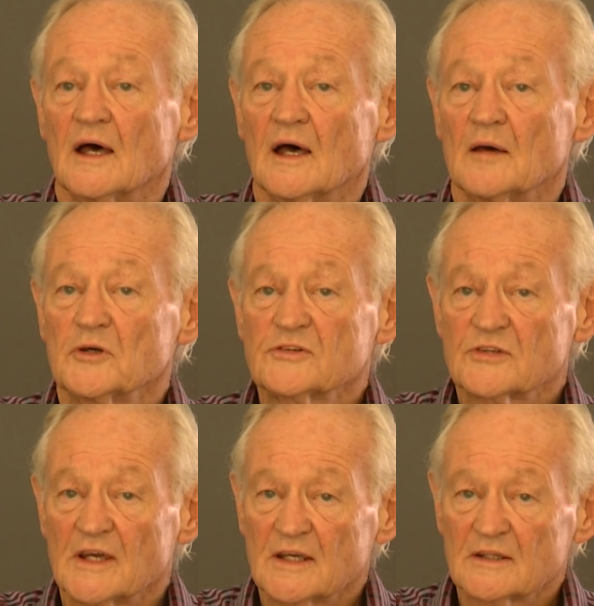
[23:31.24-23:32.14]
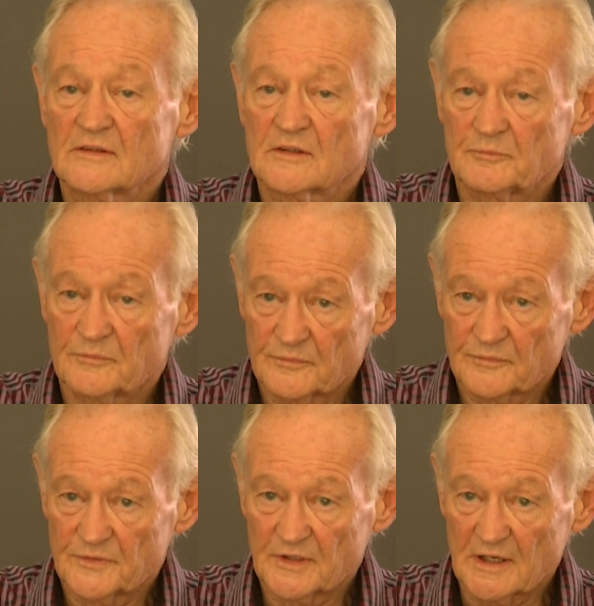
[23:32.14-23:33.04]
I'm not saying that
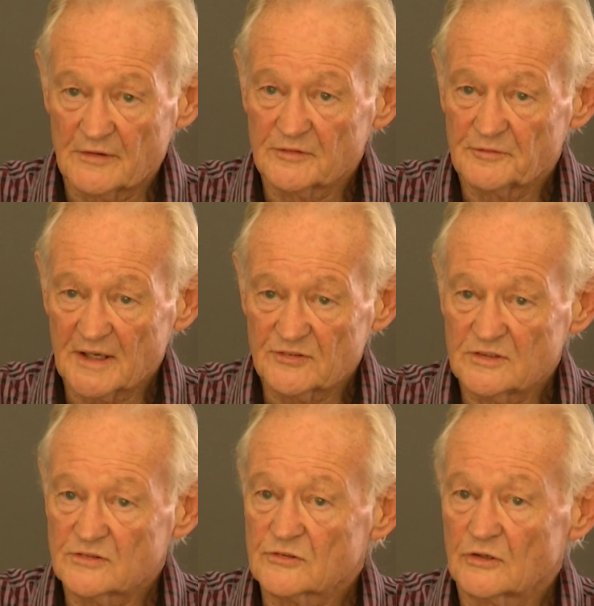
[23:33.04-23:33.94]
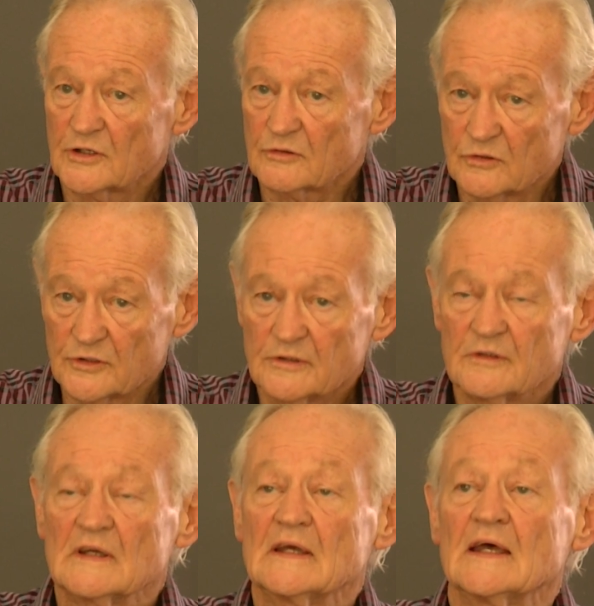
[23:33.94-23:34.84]
the current vaccines are no good.
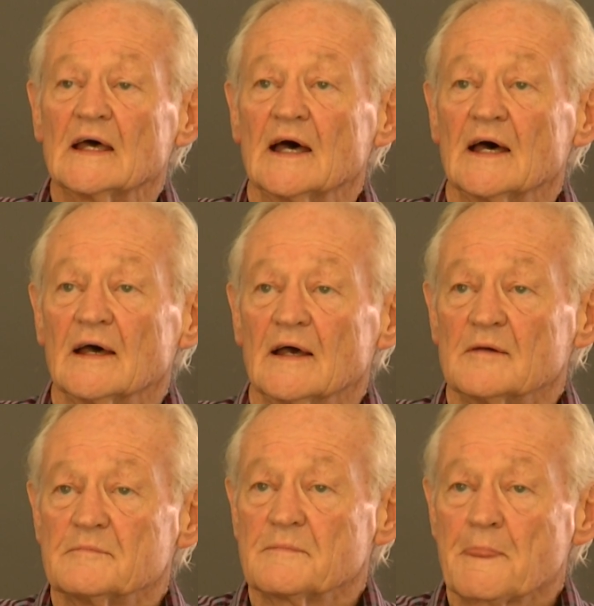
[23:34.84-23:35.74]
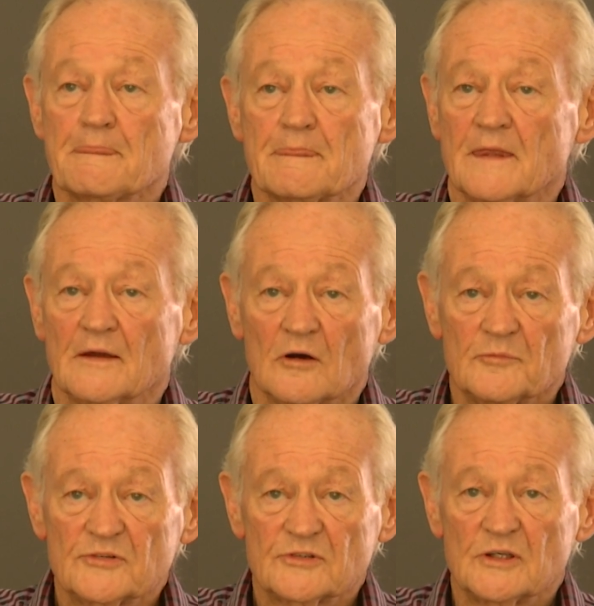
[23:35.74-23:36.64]
They
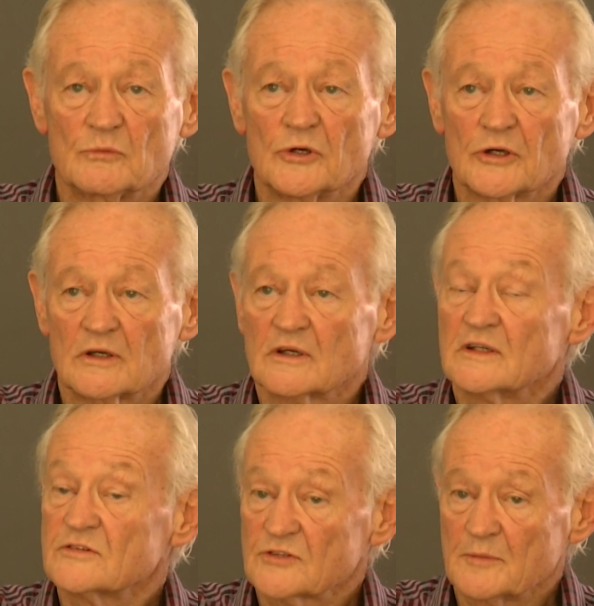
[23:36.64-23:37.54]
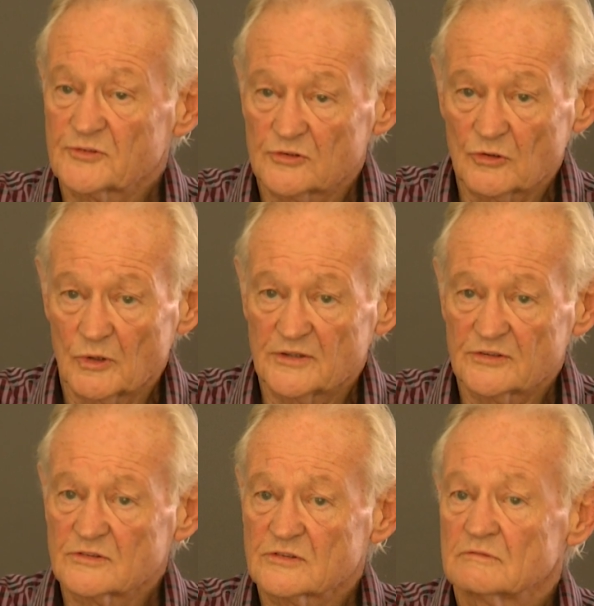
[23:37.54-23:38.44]
obviously work in some
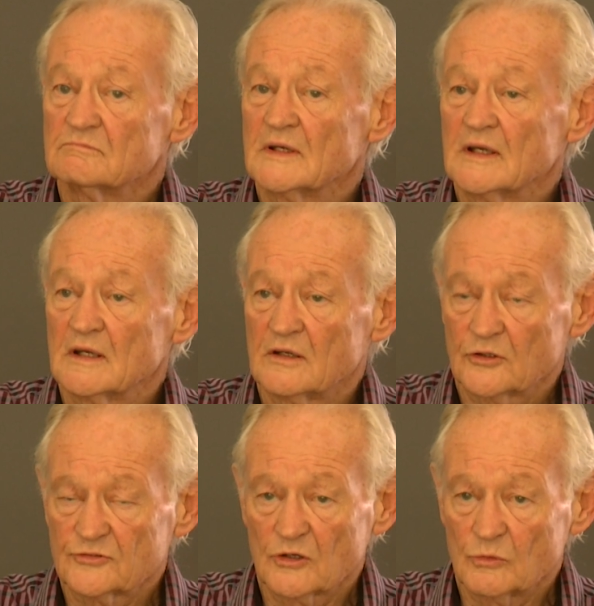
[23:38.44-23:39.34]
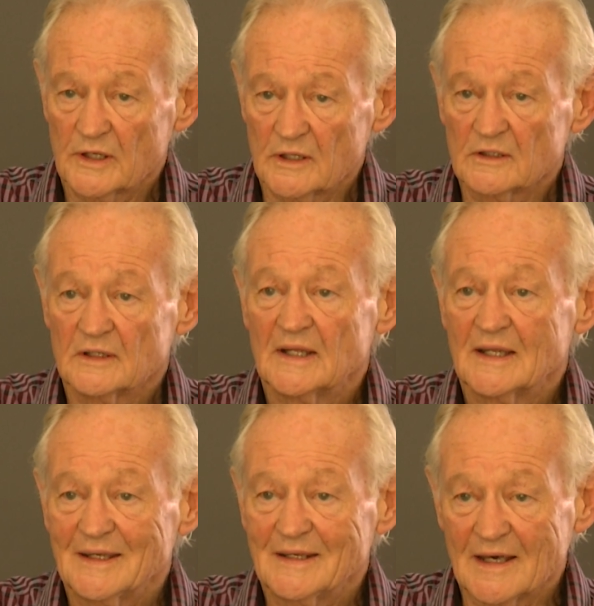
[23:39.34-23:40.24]
situations, not so well
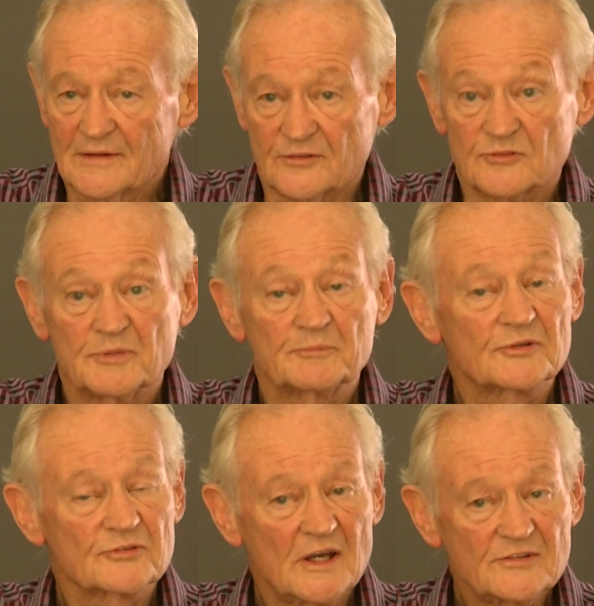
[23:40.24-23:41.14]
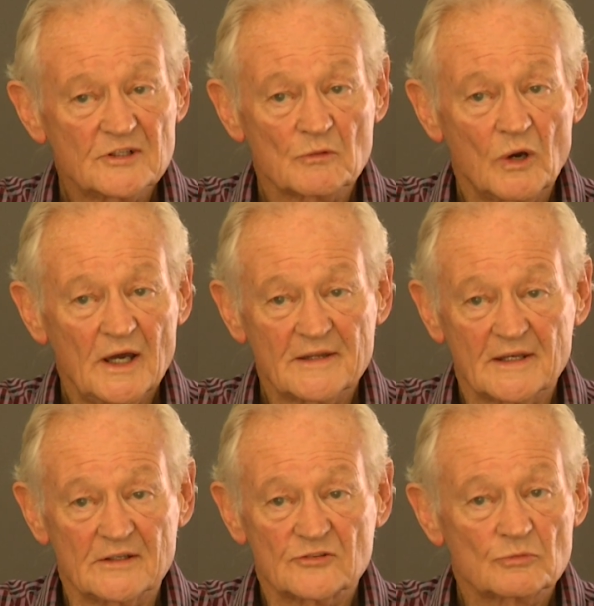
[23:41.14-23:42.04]
in others. But precisely why that
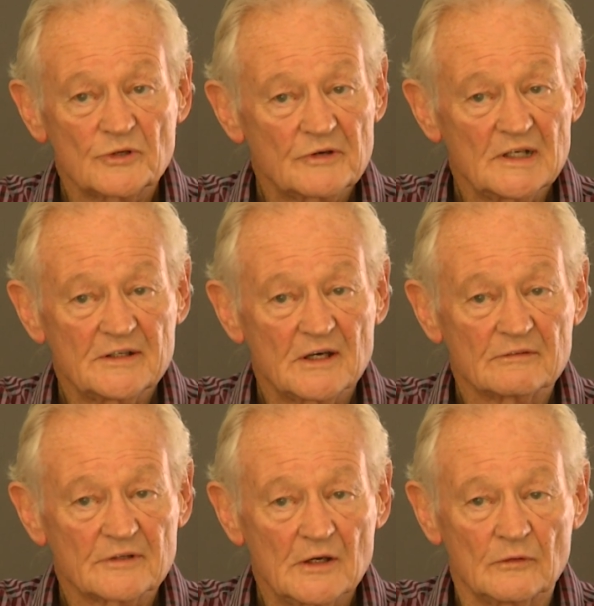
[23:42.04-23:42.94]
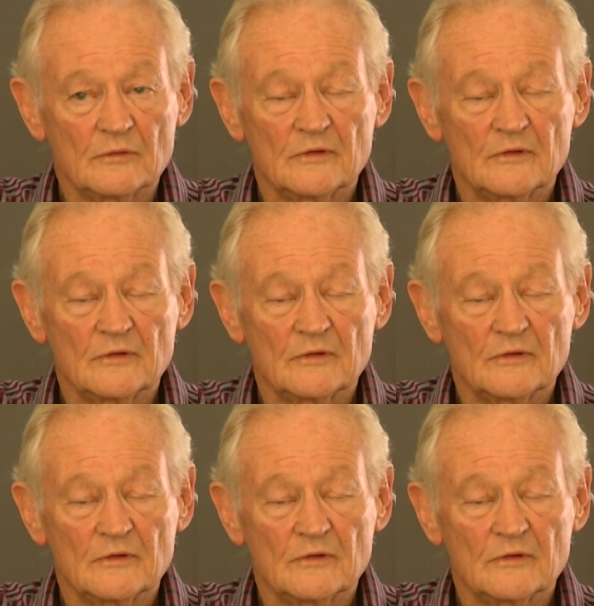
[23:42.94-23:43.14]
is, we really don't know.